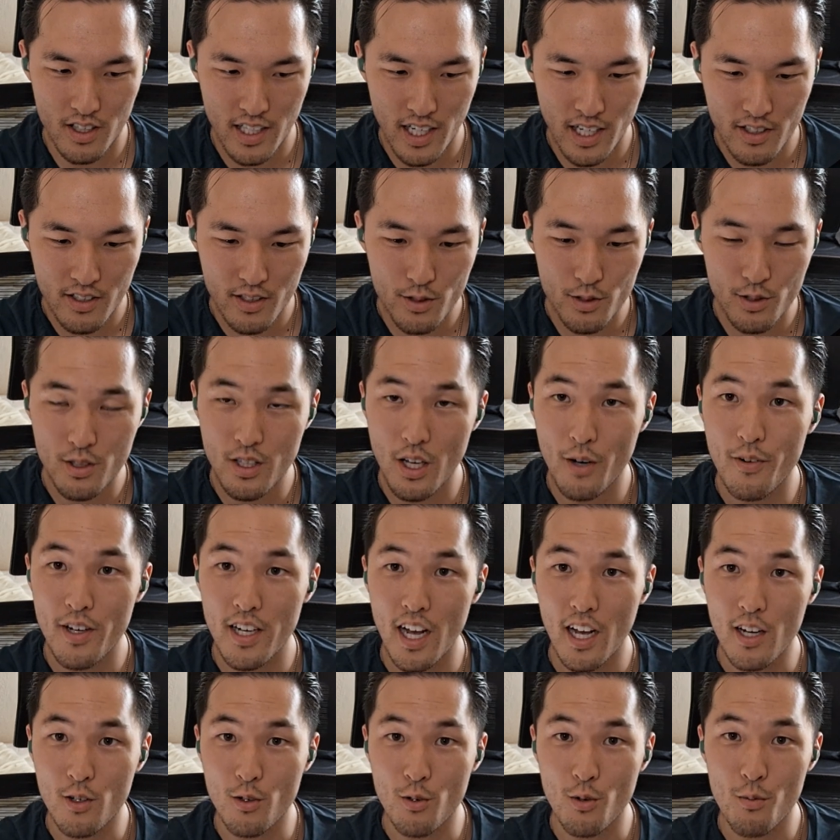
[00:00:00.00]
characters so that
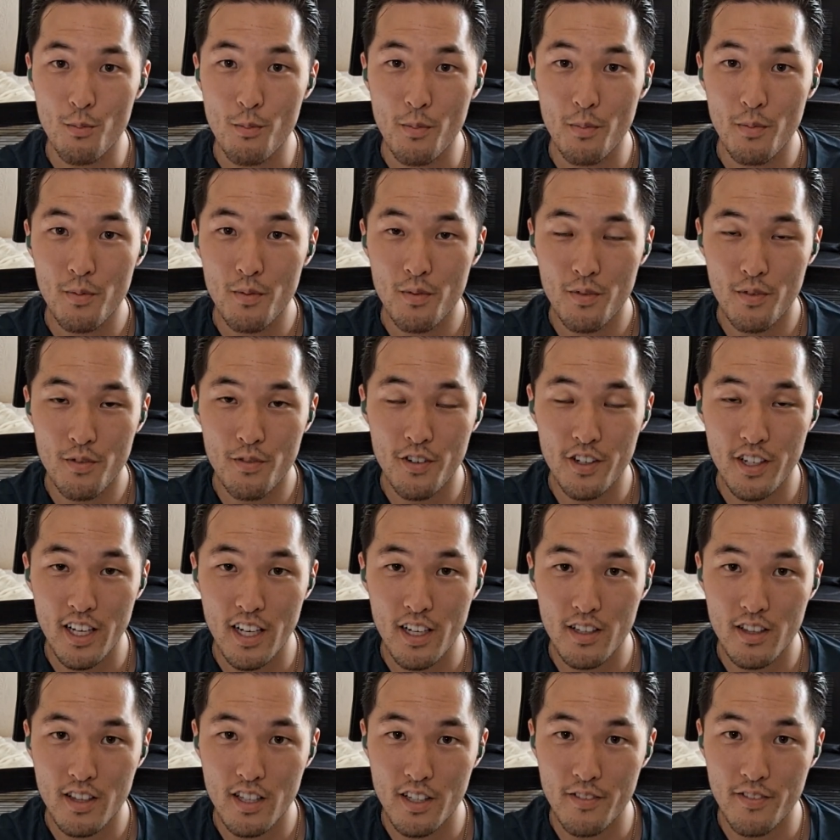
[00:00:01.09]
way I don't
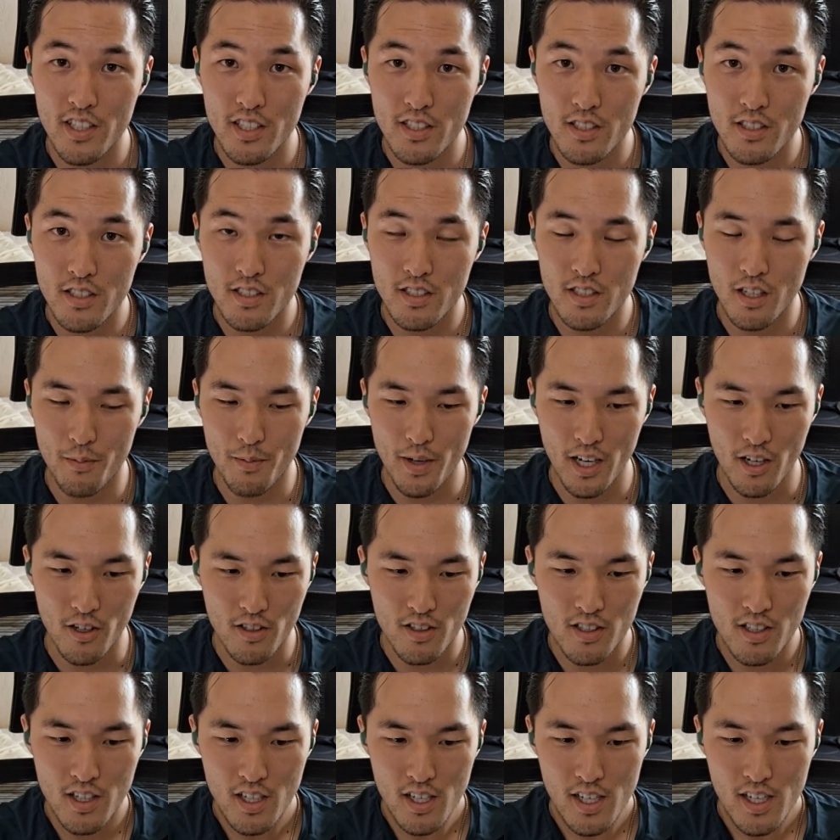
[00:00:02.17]
forget leaving some out.